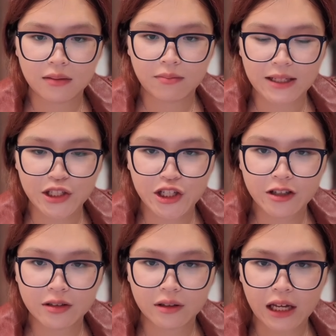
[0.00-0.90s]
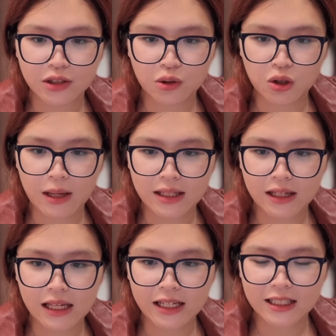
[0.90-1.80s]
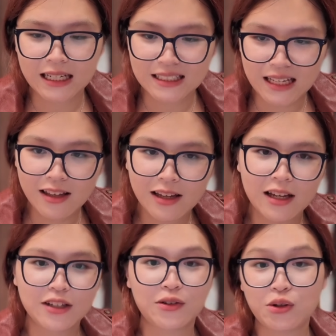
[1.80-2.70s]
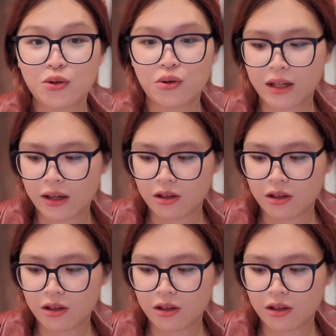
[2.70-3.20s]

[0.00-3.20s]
message here, and it's automated, and they just click send. So you know that